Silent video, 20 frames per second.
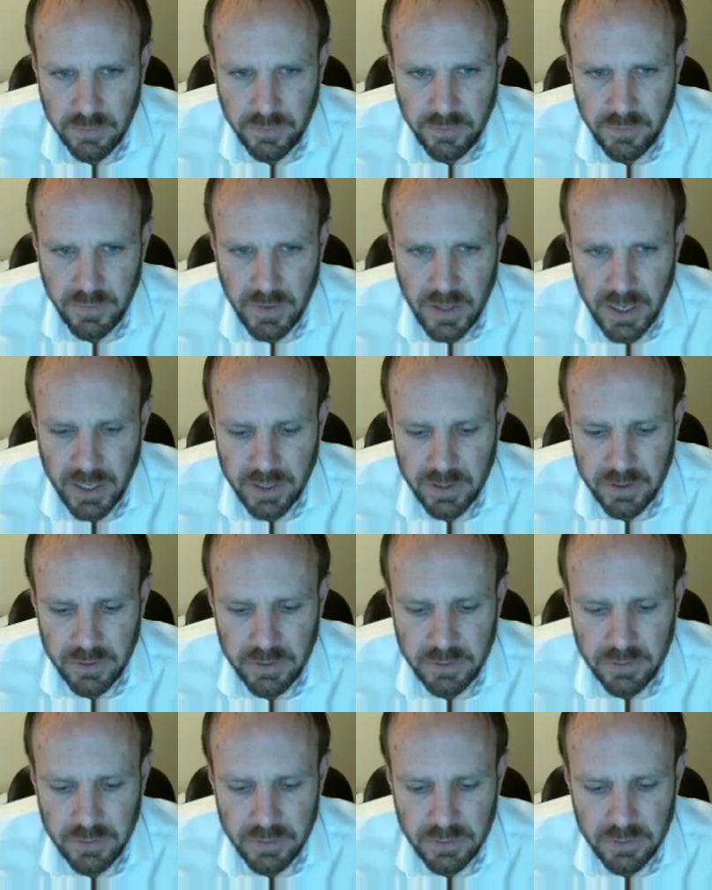
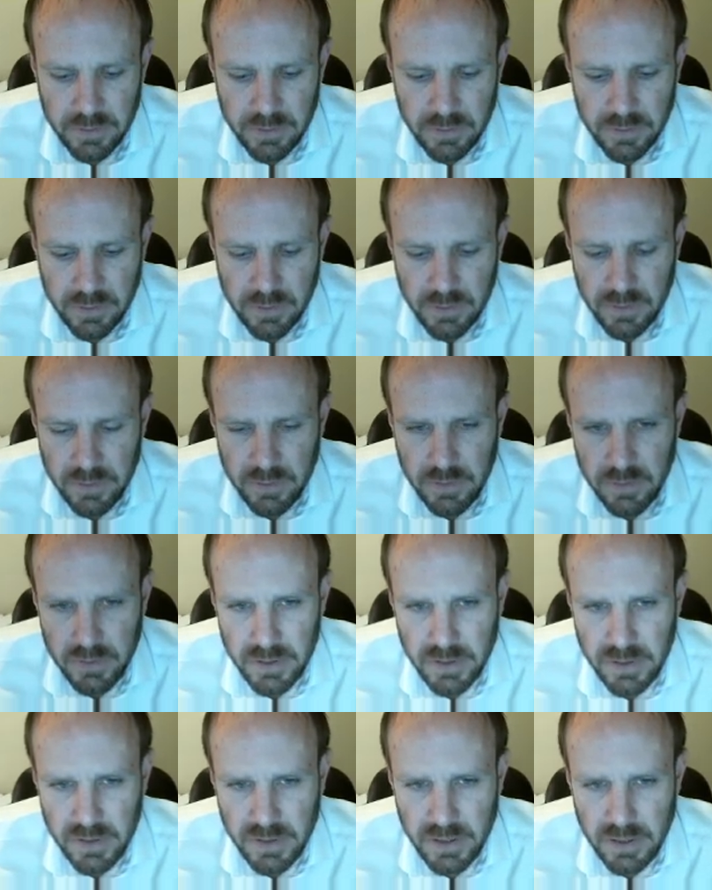5
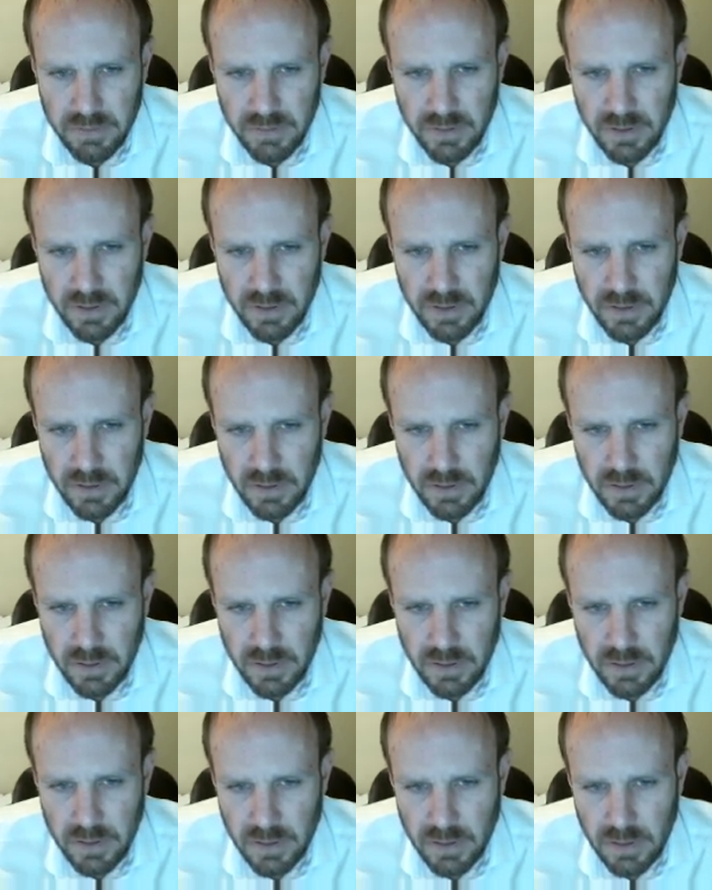to 7
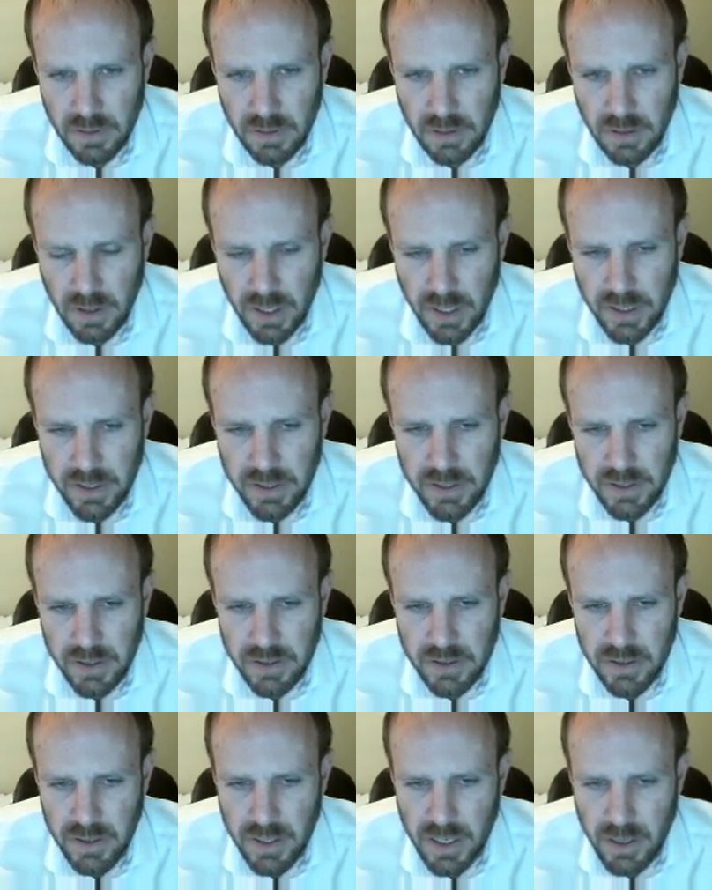
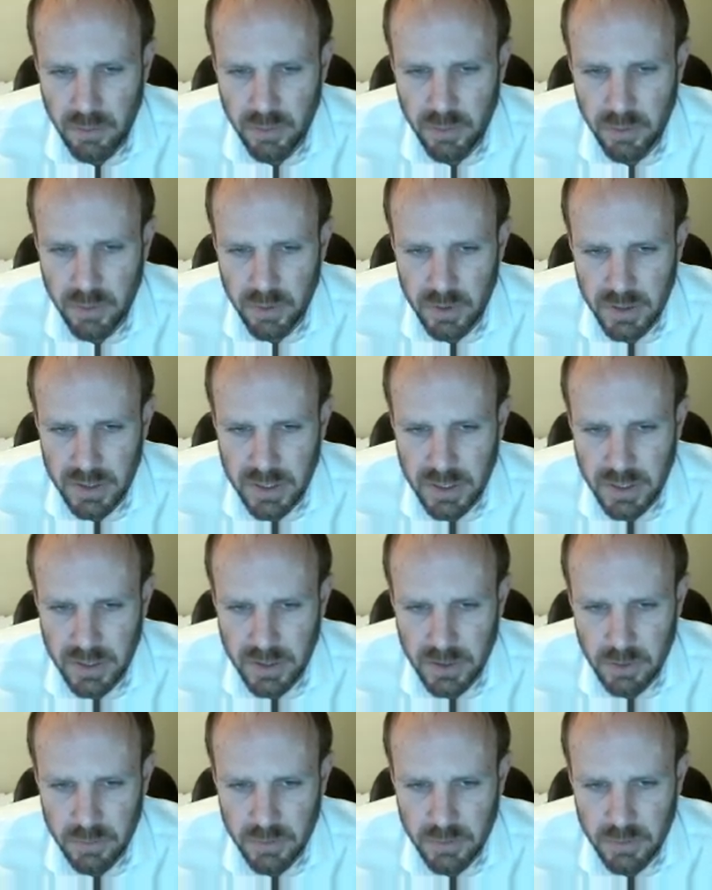ideas, and that would really kind of help